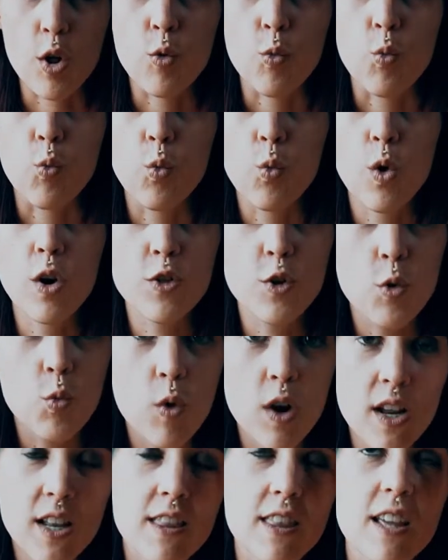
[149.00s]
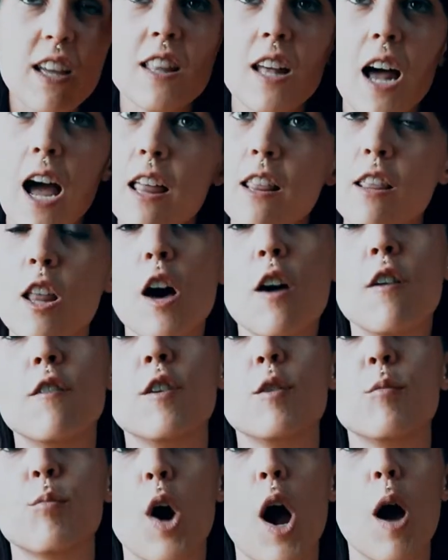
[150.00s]
the one thing that I love
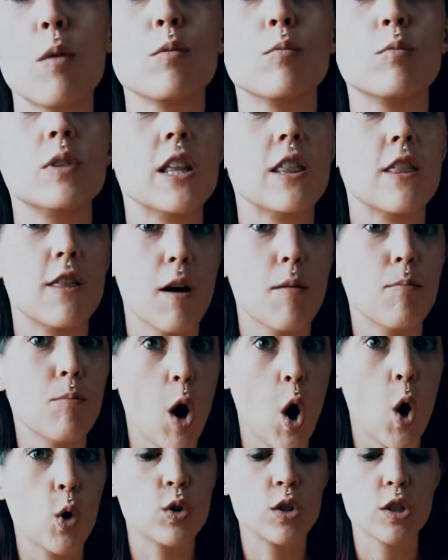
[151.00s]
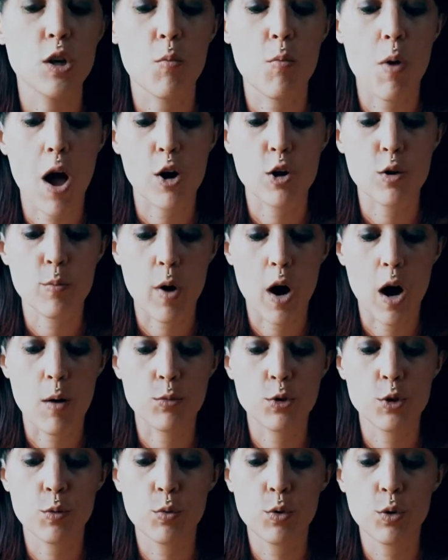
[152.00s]
probably the most about
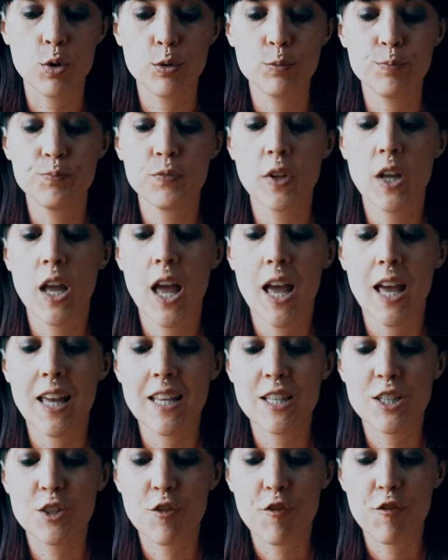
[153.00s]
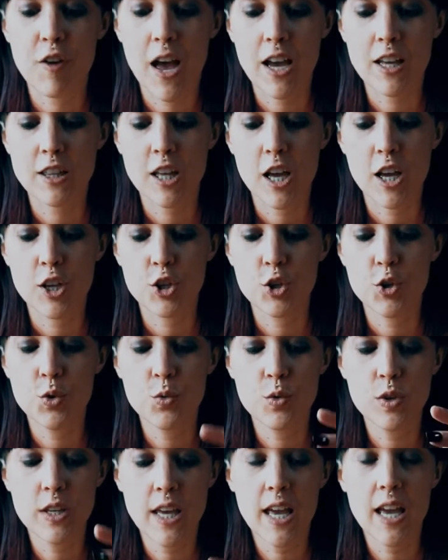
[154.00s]
Abominable is the fact that
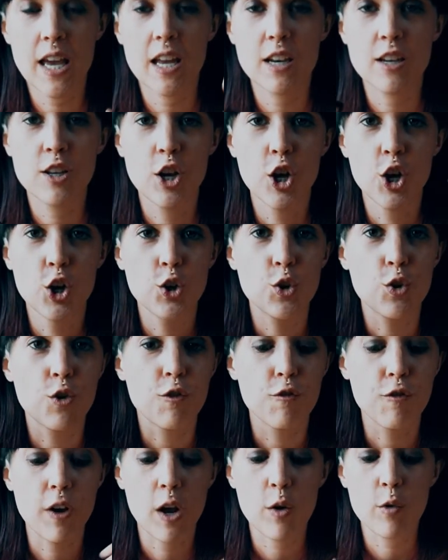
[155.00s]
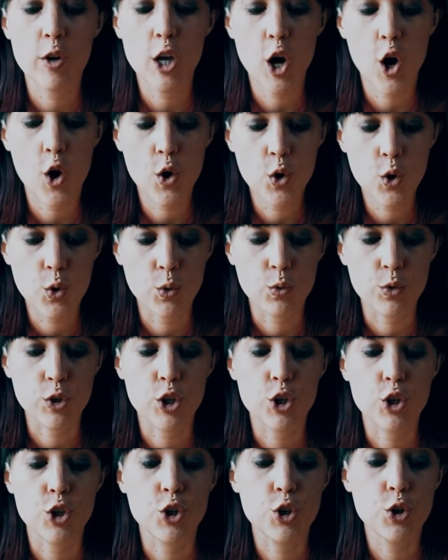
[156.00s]
you get your very own
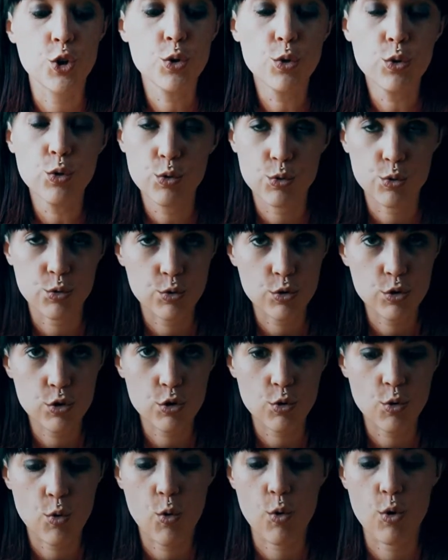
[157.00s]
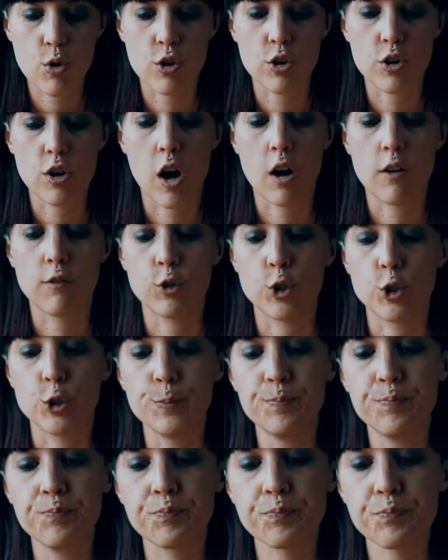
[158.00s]
used horror
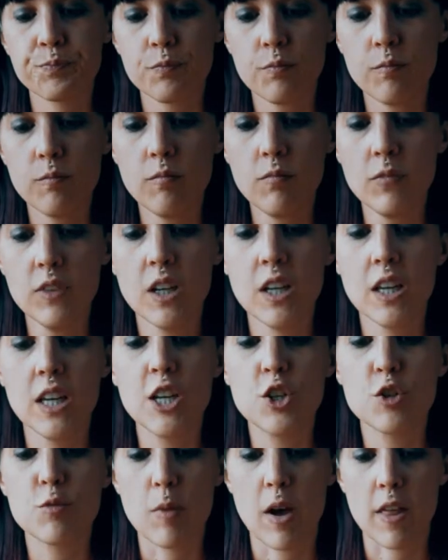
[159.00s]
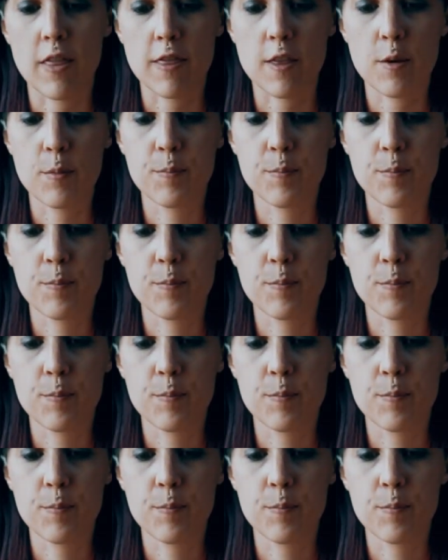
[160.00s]
novel each month.